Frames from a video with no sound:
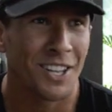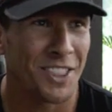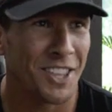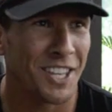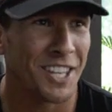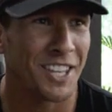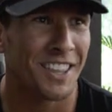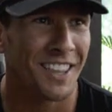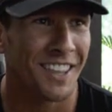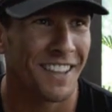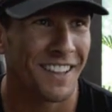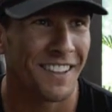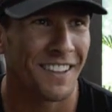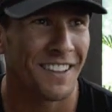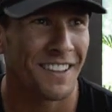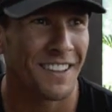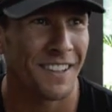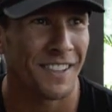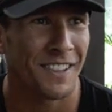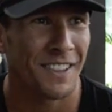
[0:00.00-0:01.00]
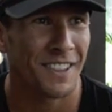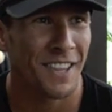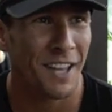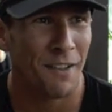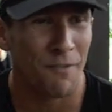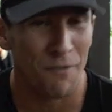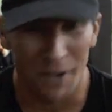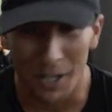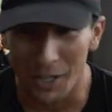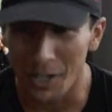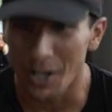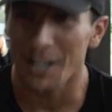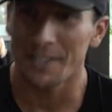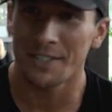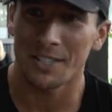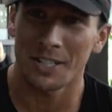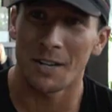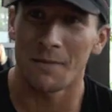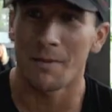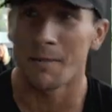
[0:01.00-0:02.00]
think they've
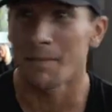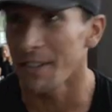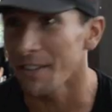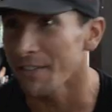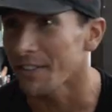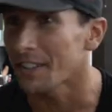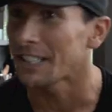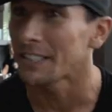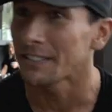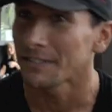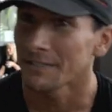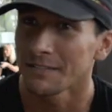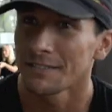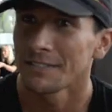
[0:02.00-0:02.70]
realised that I'm a bit of a